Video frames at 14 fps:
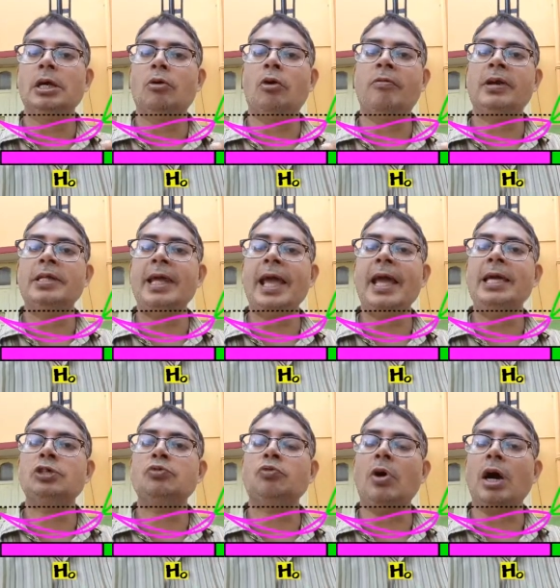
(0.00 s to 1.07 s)
over
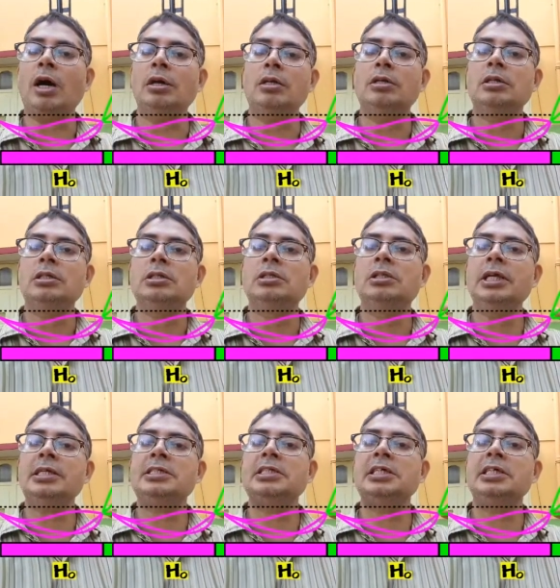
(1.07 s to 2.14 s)
H1,
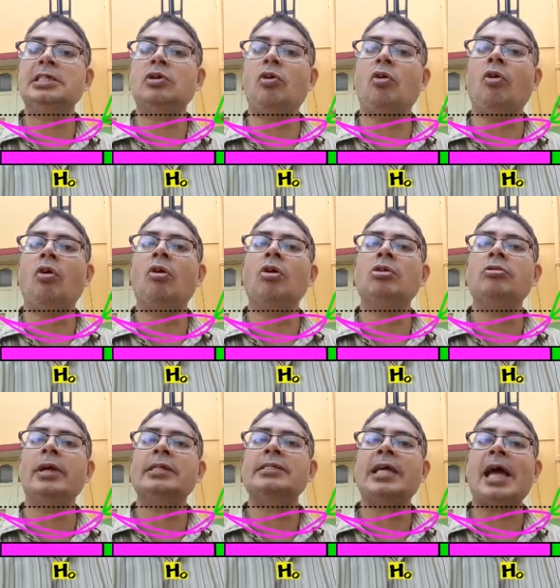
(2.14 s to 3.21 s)
this is
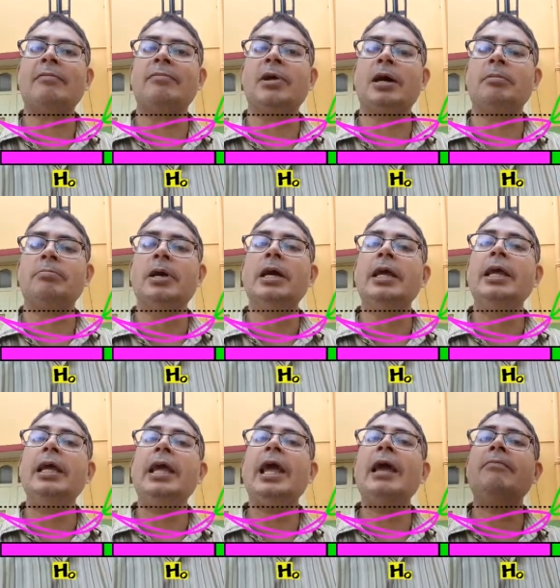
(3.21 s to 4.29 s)
always above
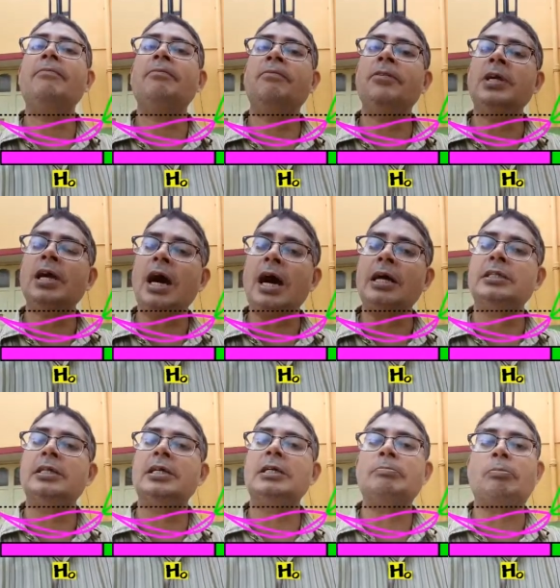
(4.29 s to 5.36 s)
every
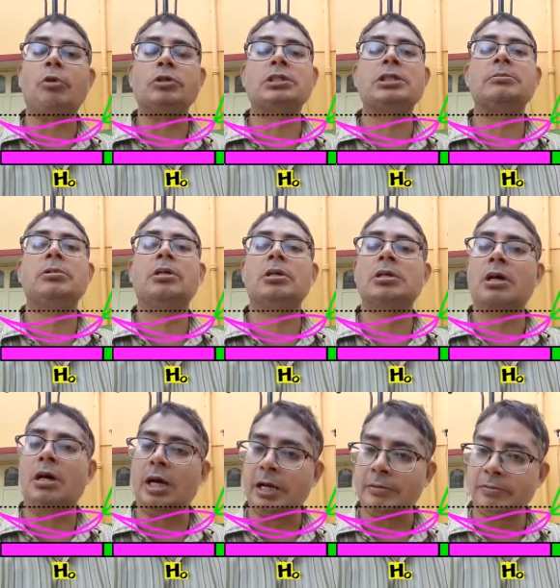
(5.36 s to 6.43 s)
other possible
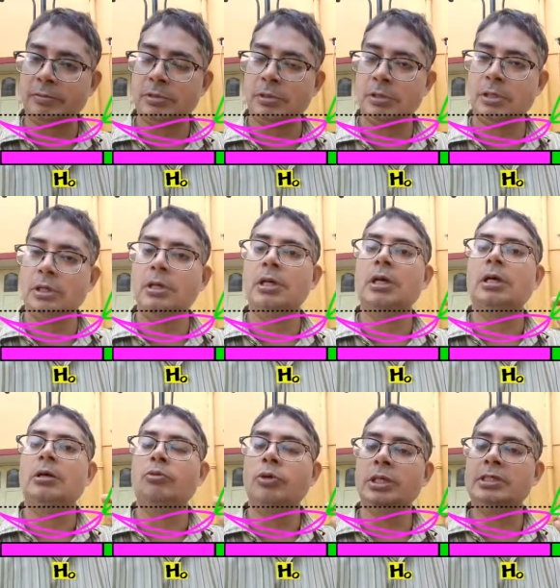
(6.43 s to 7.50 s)
curve
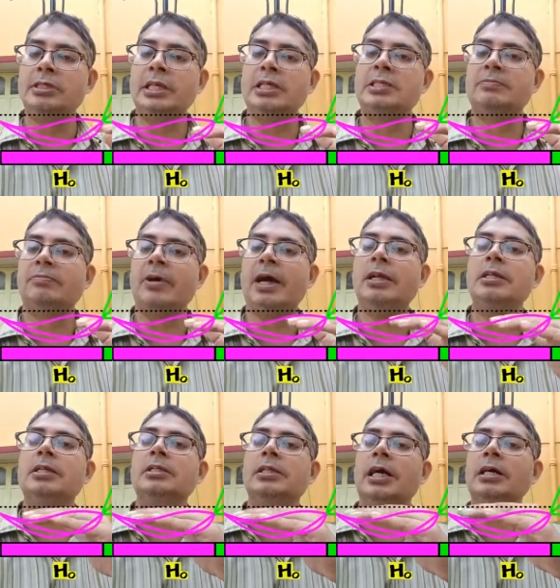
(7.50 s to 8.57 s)
which satisfy
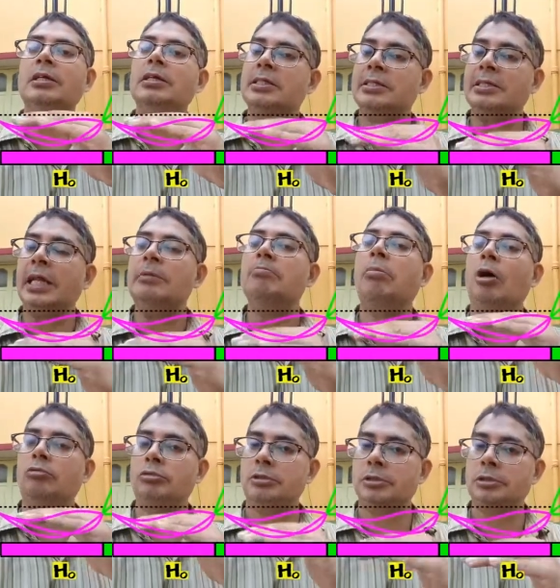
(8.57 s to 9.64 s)
the same
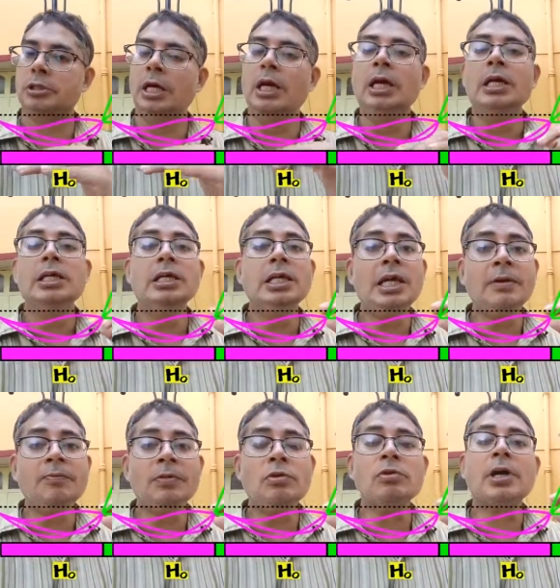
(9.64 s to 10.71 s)
bound.
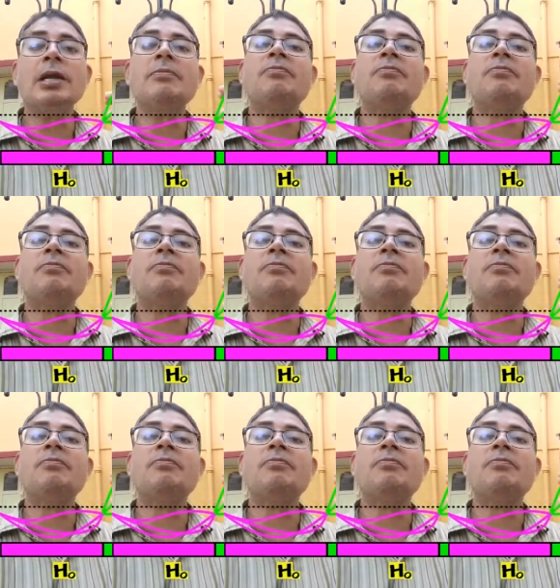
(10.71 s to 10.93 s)
If you can